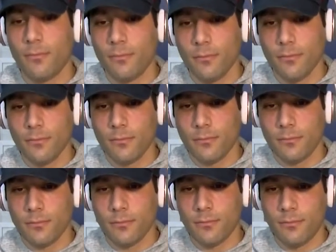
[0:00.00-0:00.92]

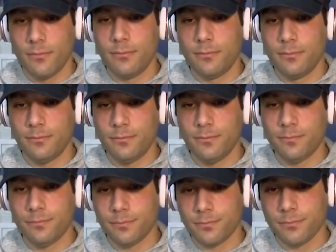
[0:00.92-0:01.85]

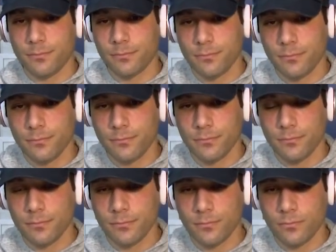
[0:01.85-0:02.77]

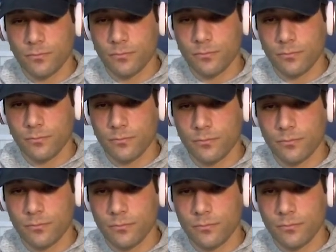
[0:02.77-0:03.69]

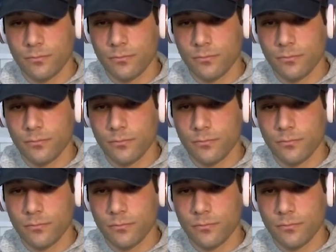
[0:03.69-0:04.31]
This person isn't speaking.